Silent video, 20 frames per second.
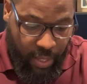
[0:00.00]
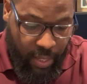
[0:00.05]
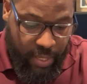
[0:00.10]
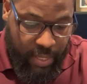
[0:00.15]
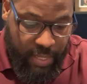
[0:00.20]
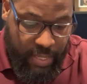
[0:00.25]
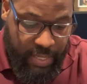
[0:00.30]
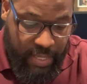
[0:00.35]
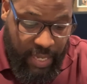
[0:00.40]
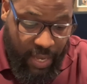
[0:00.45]
The
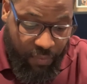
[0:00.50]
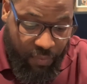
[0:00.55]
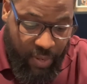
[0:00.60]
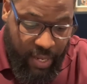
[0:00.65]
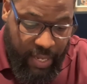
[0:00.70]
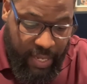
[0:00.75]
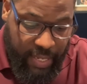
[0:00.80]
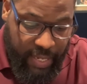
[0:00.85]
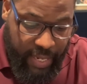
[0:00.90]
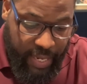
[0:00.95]

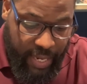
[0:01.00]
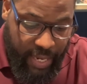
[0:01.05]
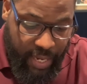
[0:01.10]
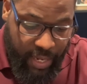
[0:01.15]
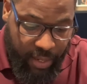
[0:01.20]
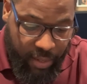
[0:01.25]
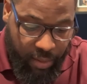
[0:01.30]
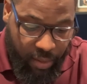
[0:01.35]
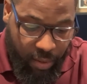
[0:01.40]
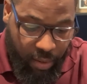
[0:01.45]
seven
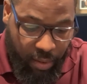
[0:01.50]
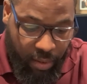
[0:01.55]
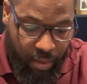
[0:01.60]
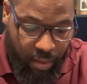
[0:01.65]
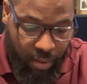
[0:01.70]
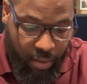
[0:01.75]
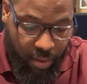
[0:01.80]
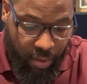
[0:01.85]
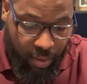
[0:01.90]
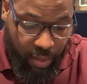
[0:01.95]
lean,
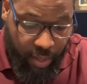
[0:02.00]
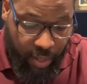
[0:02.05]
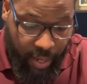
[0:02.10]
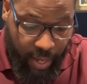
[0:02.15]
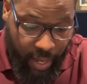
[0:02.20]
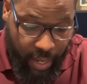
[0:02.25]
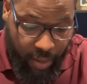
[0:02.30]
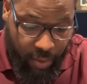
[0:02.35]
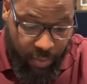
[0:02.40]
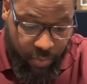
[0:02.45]
ugly
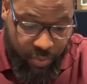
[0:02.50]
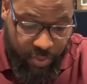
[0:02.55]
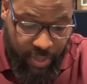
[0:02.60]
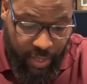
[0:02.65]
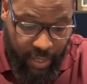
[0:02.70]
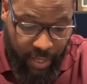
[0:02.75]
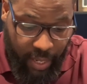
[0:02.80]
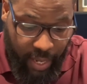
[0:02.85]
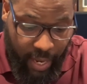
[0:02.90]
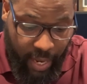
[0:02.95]
cows that
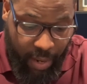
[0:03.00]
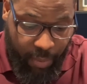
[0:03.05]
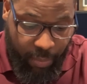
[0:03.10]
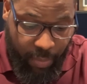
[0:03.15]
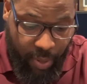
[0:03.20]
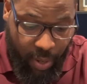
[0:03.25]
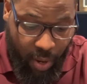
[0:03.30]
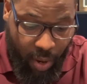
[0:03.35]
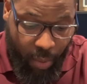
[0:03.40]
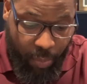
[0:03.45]
came
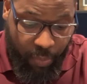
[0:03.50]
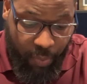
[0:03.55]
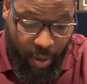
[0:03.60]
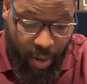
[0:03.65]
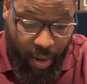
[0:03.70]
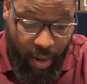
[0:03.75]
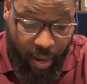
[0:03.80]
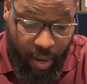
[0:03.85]
up